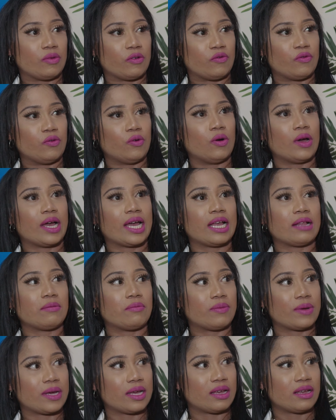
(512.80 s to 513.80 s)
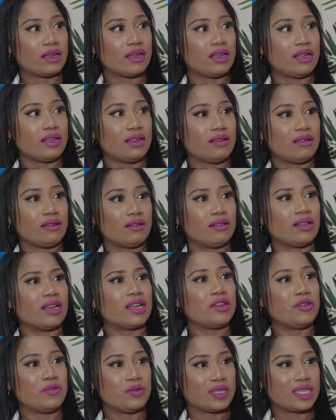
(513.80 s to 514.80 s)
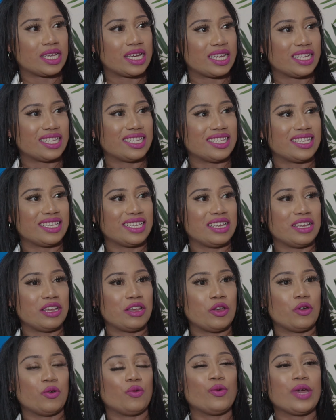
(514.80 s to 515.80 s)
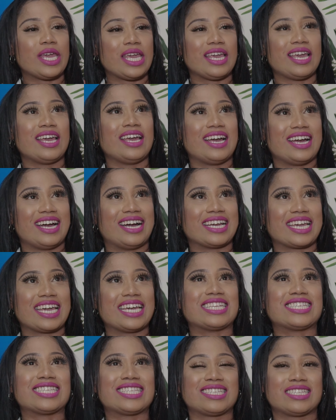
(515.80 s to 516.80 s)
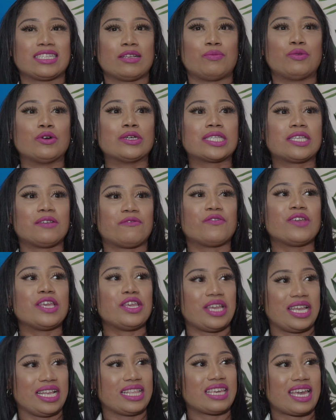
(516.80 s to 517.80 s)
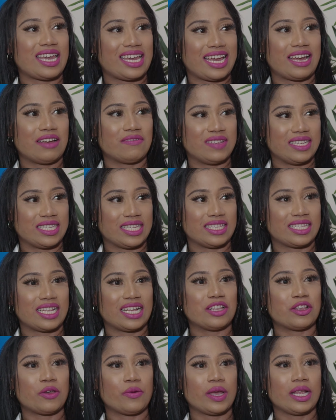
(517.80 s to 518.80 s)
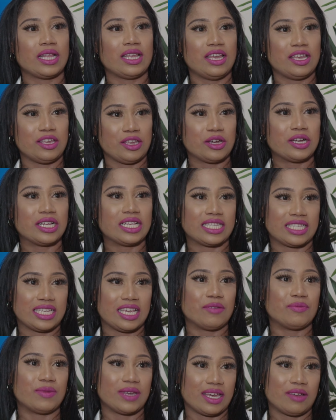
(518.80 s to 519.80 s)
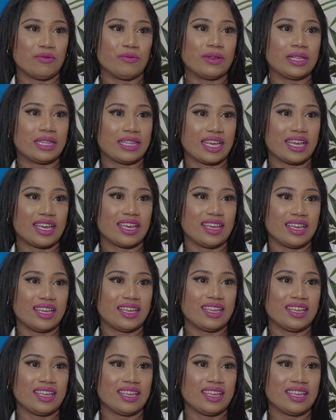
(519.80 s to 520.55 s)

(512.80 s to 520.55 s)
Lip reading: beforehand. But like you said, I guess the positive thing you can take out of this is that knowing you're going to see him again one day.